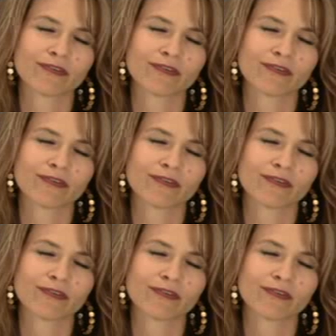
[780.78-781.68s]
in this work
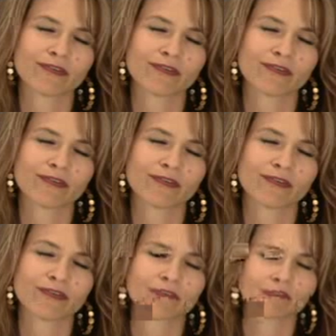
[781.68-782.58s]
professionally,
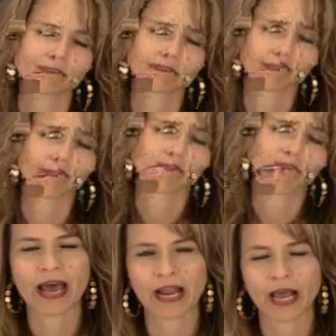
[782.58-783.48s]
um, before
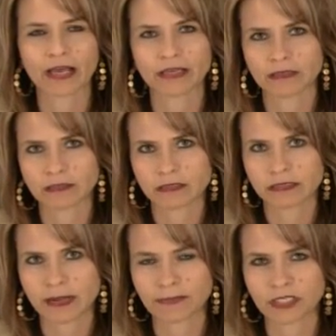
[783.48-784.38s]
that, I
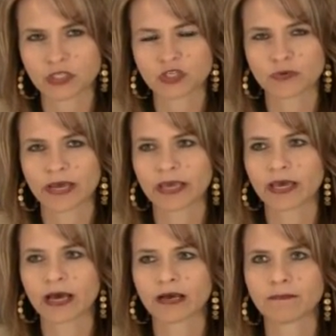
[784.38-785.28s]
stepped into a,
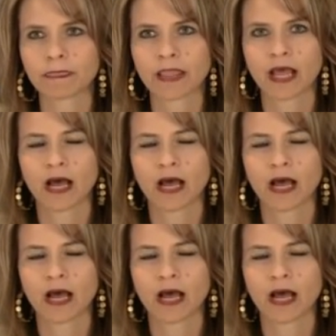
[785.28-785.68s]
um,